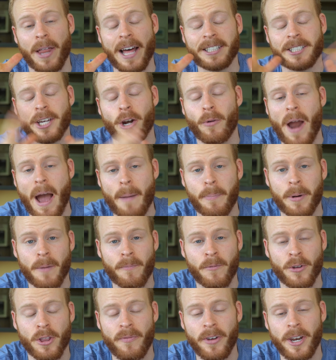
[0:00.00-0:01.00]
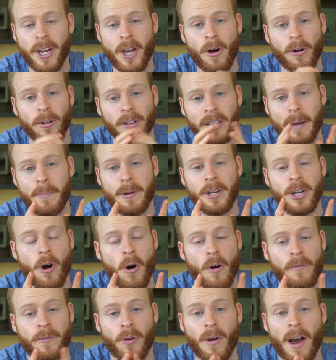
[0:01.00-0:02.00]
But that's gonna wrap it up for the video. Let me
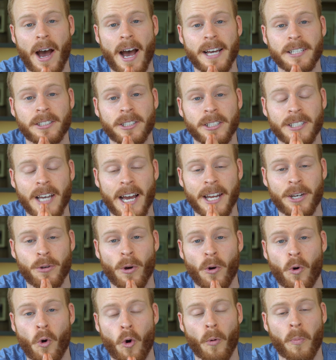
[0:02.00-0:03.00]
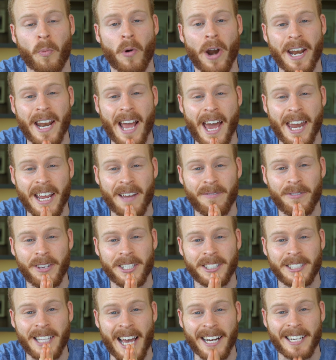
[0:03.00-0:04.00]
know if you guys decide to incorporate any of
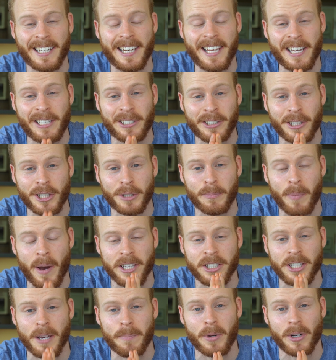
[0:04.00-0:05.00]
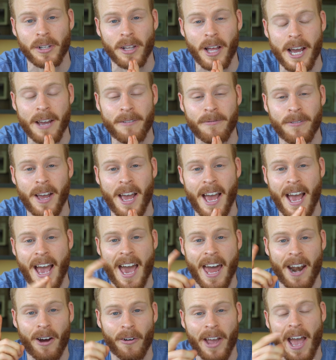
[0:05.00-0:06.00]
these techniques to spice up your life,
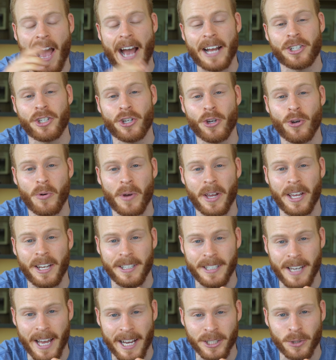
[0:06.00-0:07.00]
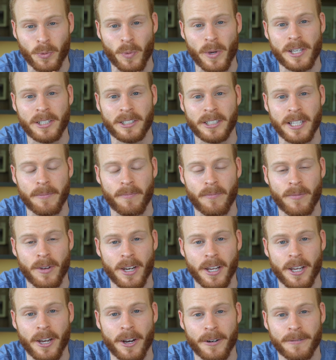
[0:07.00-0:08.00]
and I'll catch you in next week's tip
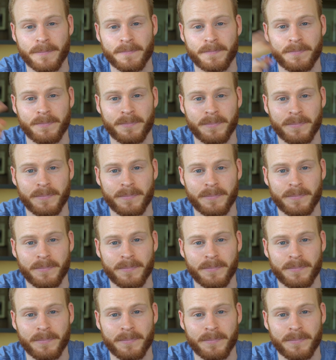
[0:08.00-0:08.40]
video.